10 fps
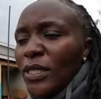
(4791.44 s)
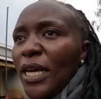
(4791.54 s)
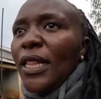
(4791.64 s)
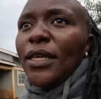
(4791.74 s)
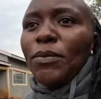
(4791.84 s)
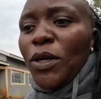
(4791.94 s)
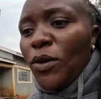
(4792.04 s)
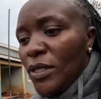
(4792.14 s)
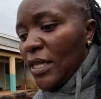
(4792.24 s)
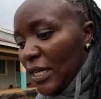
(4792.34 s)
healthy
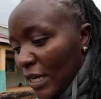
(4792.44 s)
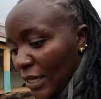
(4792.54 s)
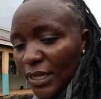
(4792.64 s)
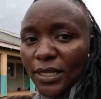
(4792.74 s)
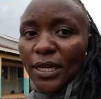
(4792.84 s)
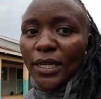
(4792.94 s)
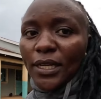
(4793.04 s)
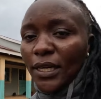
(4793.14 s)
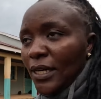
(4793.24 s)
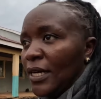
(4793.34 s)
because the rain is
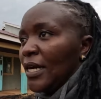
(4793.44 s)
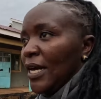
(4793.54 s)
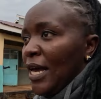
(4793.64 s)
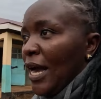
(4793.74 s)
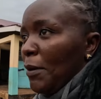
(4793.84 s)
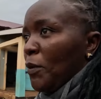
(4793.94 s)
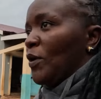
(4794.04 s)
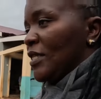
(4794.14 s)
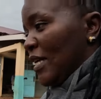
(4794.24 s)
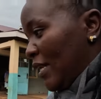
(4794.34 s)
raining. I'm
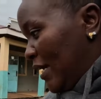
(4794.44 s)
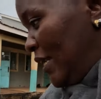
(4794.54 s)
concerned a